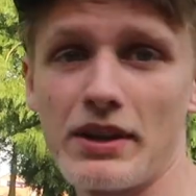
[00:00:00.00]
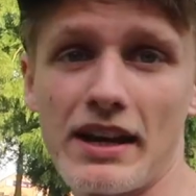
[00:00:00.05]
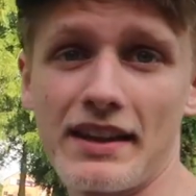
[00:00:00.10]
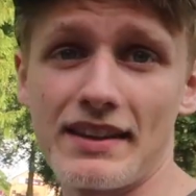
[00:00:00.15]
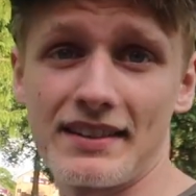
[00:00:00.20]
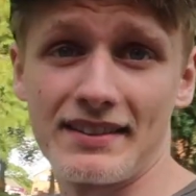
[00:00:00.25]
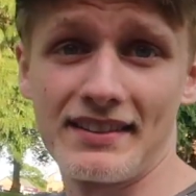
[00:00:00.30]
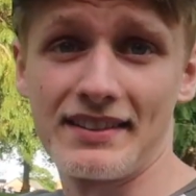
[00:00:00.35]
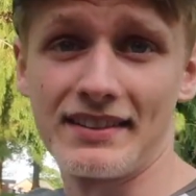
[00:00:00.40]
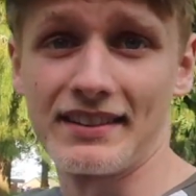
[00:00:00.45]
yeah,
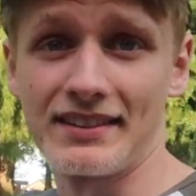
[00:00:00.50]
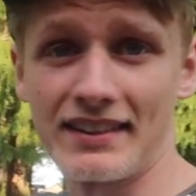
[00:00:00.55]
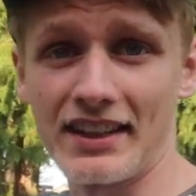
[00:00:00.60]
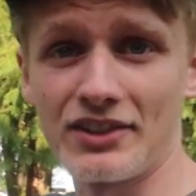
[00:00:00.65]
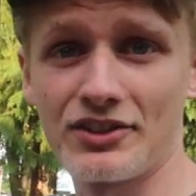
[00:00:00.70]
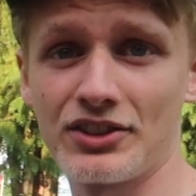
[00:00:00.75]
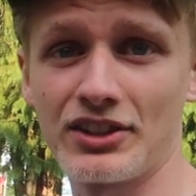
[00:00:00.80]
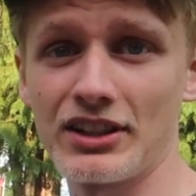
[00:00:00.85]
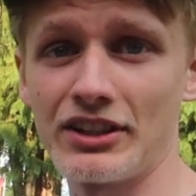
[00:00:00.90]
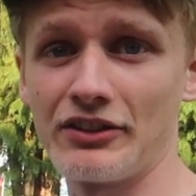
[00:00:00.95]
this is
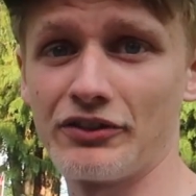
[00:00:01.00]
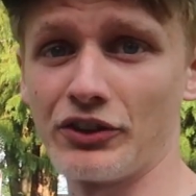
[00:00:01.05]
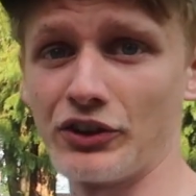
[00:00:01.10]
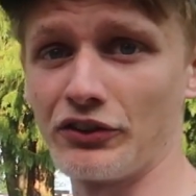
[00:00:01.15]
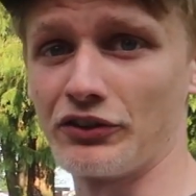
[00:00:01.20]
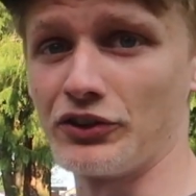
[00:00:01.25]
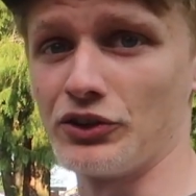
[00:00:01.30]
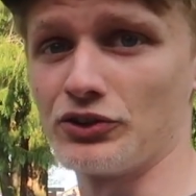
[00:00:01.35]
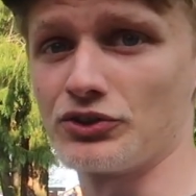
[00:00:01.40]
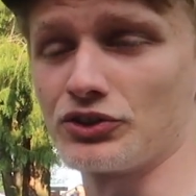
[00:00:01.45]
essentially for the
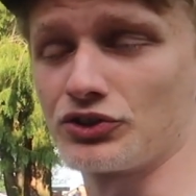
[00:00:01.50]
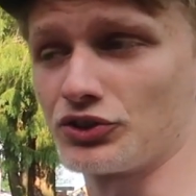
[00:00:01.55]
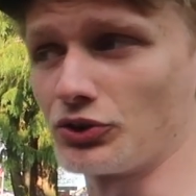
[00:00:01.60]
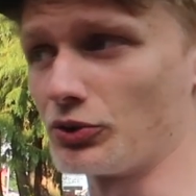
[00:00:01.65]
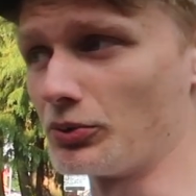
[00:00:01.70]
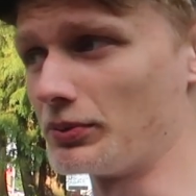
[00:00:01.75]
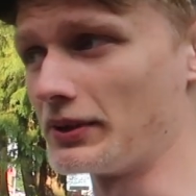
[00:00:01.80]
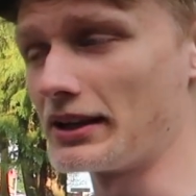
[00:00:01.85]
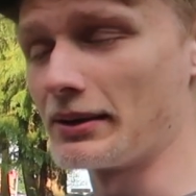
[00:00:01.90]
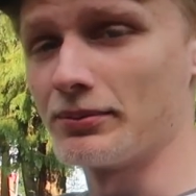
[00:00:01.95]
future, so
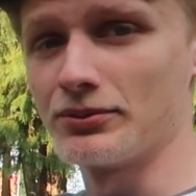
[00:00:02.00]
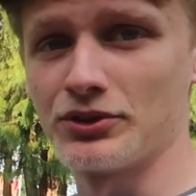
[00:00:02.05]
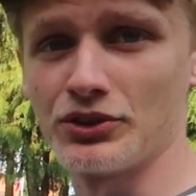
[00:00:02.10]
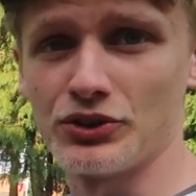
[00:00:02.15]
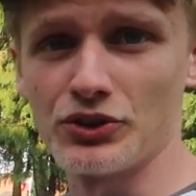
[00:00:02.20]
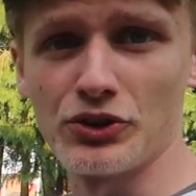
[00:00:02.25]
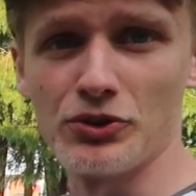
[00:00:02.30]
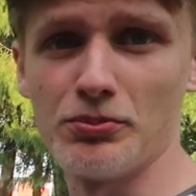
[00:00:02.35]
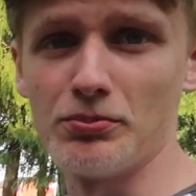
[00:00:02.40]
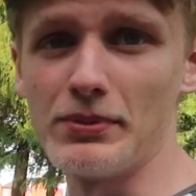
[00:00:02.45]
we'll be able to
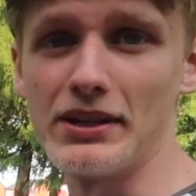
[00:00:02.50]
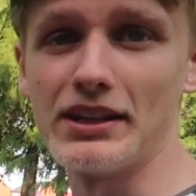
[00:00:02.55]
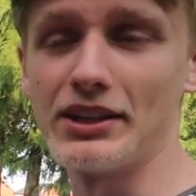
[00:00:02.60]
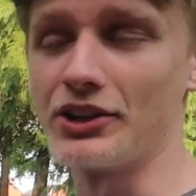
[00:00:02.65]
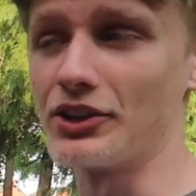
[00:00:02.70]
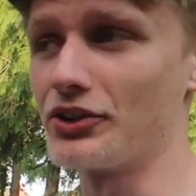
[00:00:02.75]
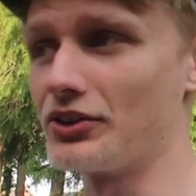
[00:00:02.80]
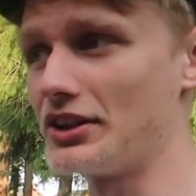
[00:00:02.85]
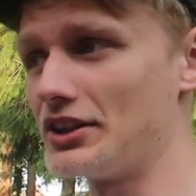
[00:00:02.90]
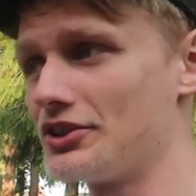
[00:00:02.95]
do meet
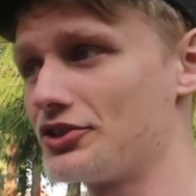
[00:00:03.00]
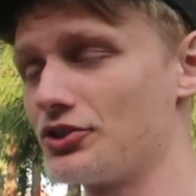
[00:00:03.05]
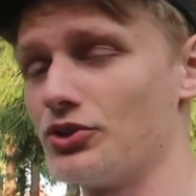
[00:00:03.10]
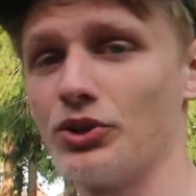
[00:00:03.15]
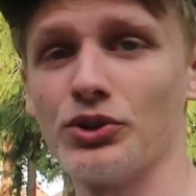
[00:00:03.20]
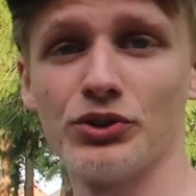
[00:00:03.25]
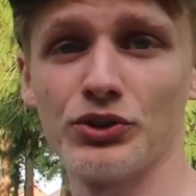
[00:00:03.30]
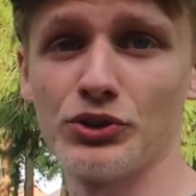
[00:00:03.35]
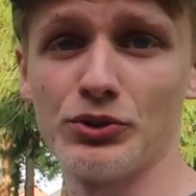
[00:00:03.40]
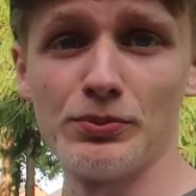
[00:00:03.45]
and greets,
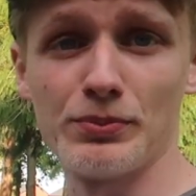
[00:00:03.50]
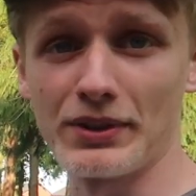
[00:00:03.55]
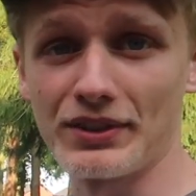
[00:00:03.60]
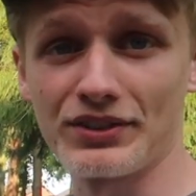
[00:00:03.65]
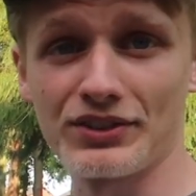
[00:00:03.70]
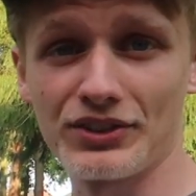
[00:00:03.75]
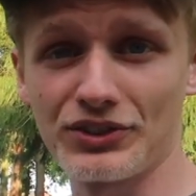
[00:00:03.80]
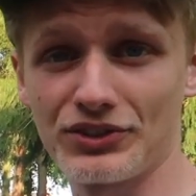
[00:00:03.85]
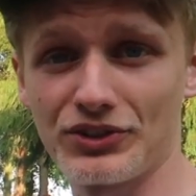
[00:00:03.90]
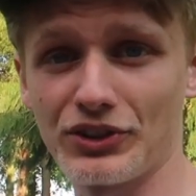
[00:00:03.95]
go and do
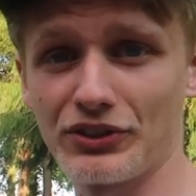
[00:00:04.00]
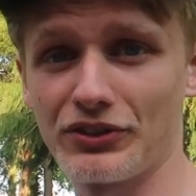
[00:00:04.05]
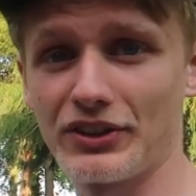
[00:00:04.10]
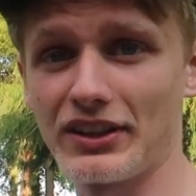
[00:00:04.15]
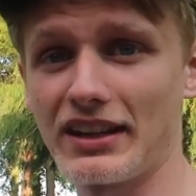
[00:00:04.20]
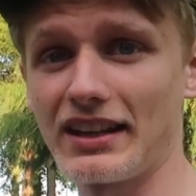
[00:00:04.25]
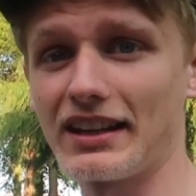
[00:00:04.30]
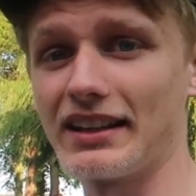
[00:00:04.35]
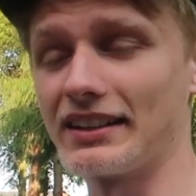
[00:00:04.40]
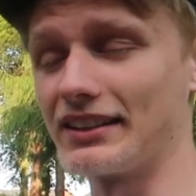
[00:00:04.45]
business stuff in
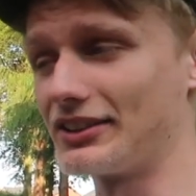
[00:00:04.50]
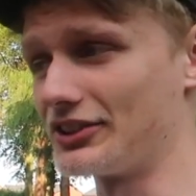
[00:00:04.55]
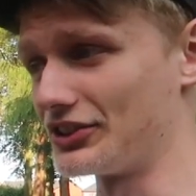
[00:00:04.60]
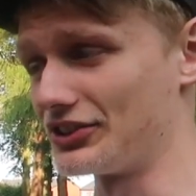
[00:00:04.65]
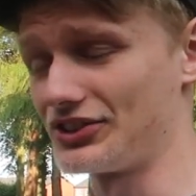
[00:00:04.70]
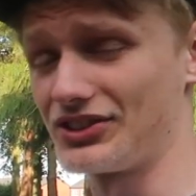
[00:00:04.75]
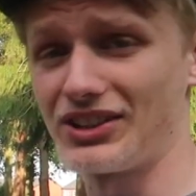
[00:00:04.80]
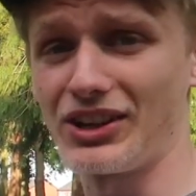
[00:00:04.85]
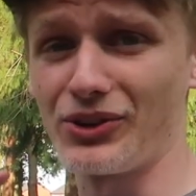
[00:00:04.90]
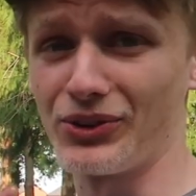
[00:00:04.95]
it, and
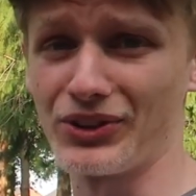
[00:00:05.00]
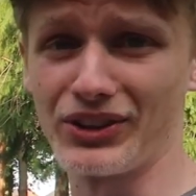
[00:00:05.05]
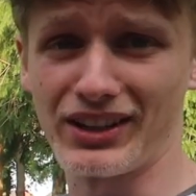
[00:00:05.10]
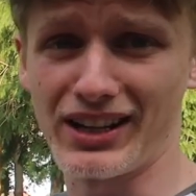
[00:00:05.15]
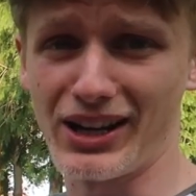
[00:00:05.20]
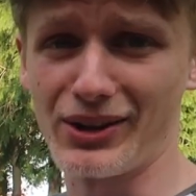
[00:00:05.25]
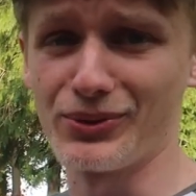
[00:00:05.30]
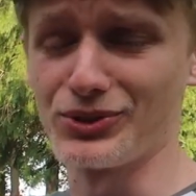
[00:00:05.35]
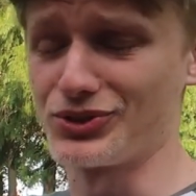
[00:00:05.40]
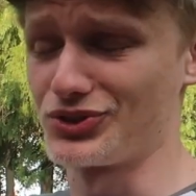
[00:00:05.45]
because that other
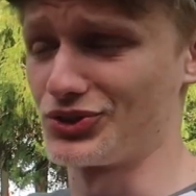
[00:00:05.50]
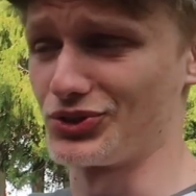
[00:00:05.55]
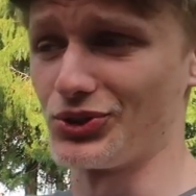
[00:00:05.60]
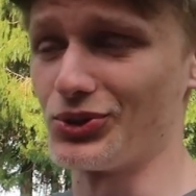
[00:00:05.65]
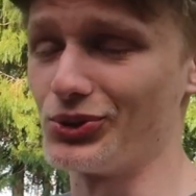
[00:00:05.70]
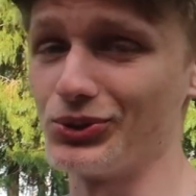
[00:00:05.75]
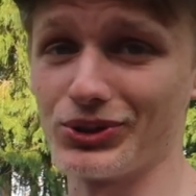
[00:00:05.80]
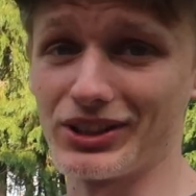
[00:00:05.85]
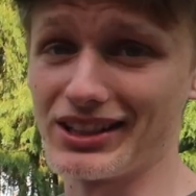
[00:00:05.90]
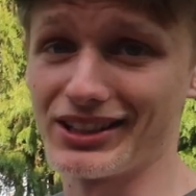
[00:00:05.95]
car was
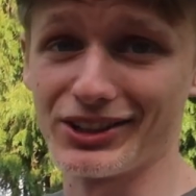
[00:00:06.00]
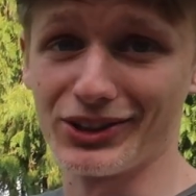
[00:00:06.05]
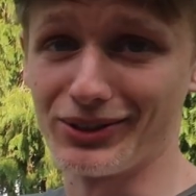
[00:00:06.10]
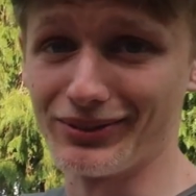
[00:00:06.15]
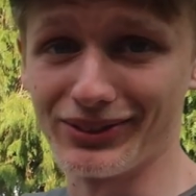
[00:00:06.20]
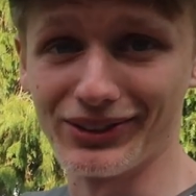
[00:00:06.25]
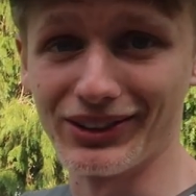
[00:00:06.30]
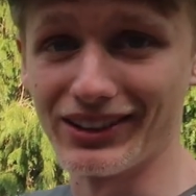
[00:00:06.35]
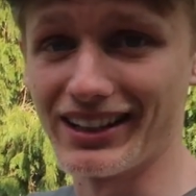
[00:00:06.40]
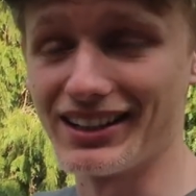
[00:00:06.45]
so
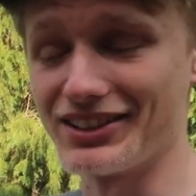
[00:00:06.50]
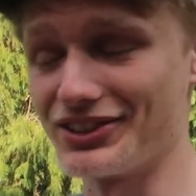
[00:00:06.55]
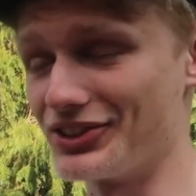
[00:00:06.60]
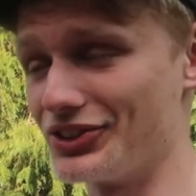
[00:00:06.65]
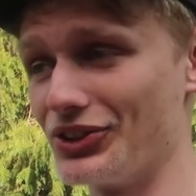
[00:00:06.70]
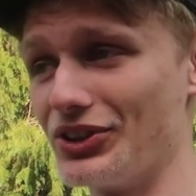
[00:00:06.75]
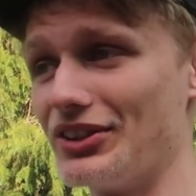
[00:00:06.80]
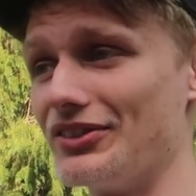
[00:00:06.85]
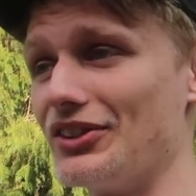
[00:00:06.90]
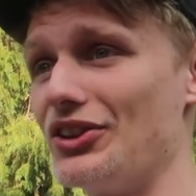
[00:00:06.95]
uneconomical, guys, you
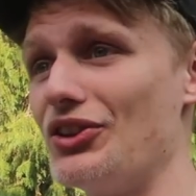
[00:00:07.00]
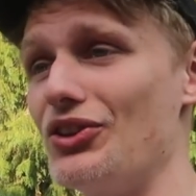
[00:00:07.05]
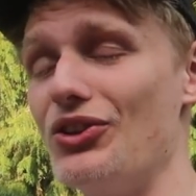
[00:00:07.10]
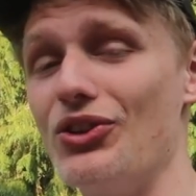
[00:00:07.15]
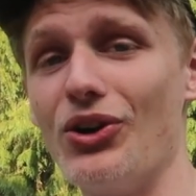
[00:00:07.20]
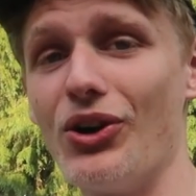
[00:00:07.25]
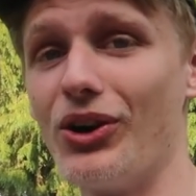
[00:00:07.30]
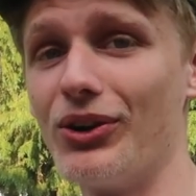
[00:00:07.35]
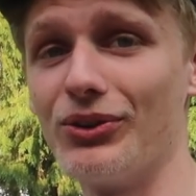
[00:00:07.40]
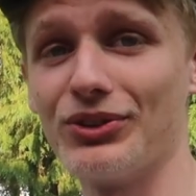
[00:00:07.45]
don't even
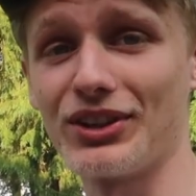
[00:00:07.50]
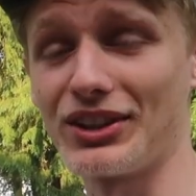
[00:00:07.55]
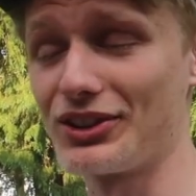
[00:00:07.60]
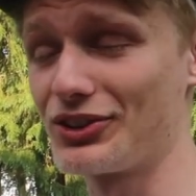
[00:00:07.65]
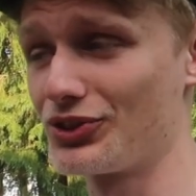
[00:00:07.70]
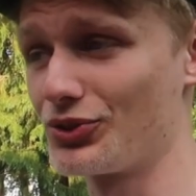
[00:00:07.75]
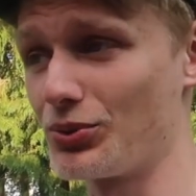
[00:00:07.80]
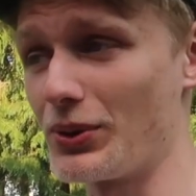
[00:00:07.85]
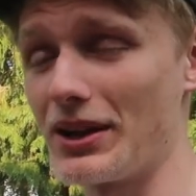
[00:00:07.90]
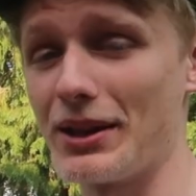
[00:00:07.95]
know, it was
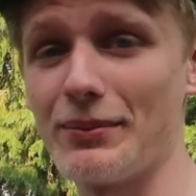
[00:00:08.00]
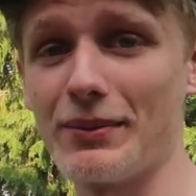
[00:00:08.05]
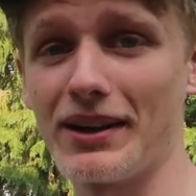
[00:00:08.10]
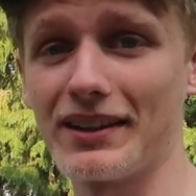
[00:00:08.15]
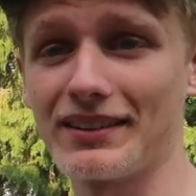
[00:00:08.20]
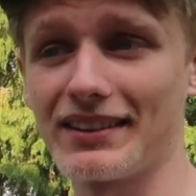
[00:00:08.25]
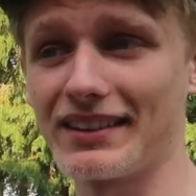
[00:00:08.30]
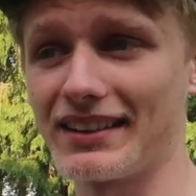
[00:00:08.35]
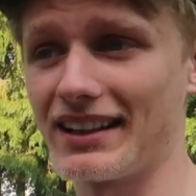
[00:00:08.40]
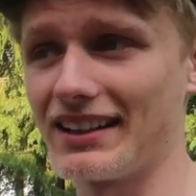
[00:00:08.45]
like 20
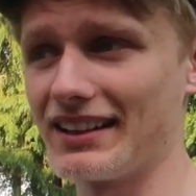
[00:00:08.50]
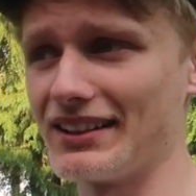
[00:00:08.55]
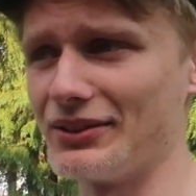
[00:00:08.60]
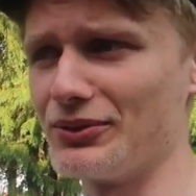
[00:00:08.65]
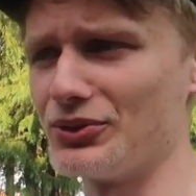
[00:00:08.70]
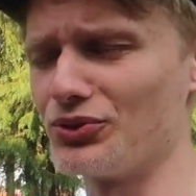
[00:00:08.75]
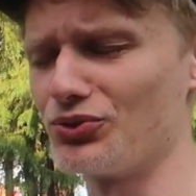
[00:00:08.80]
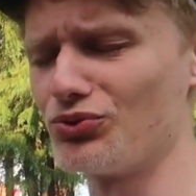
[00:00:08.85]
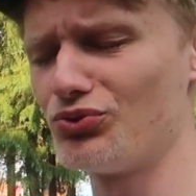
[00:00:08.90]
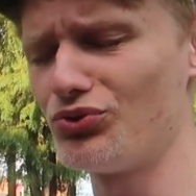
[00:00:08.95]
miles to the gallon, it
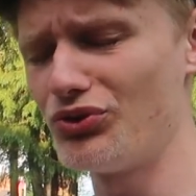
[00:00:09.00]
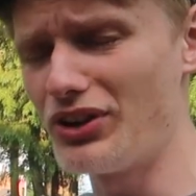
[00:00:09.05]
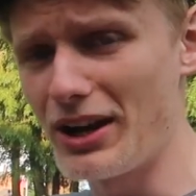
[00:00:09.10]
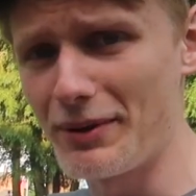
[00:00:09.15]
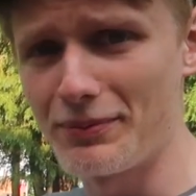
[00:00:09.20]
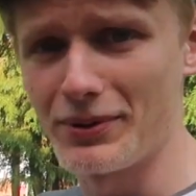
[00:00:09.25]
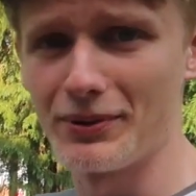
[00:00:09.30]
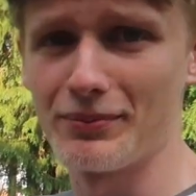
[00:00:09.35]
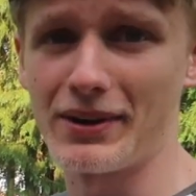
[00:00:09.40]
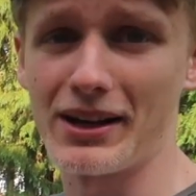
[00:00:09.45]
was
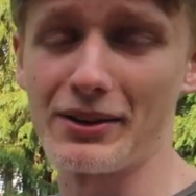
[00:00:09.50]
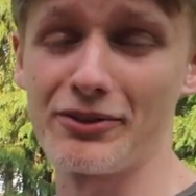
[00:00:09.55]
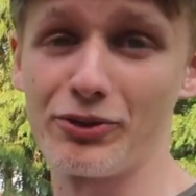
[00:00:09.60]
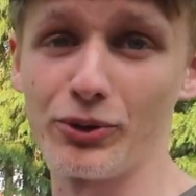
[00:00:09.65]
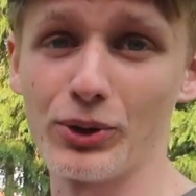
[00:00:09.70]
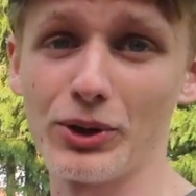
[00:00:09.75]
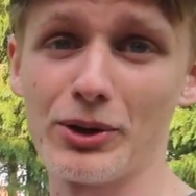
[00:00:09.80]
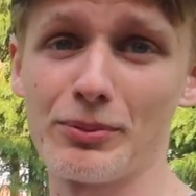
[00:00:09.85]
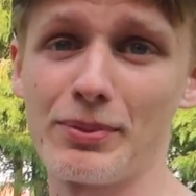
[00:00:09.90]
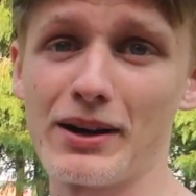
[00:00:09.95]
ripping my
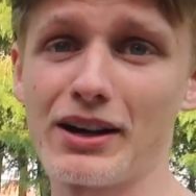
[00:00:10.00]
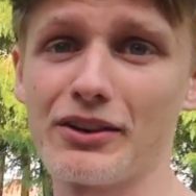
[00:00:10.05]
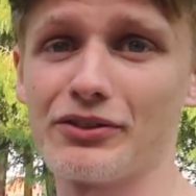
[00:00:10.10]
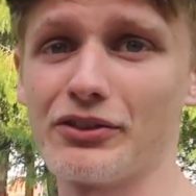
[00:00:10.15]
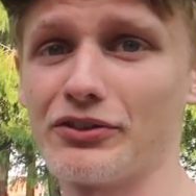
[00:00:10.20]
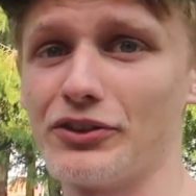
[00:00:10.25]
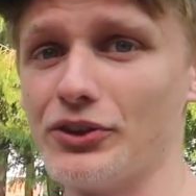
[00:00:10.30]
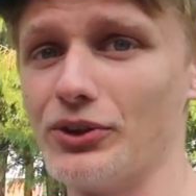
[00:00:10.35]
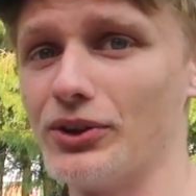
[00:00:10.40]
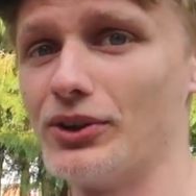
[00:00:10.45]
wallet apart for
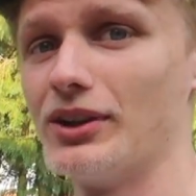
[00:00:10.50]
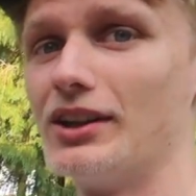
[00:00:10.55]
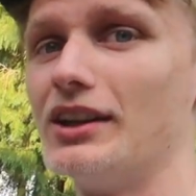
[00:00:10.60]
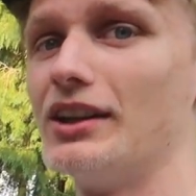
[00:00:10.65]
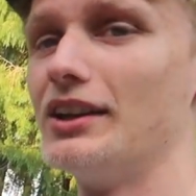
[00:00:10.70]
fuel.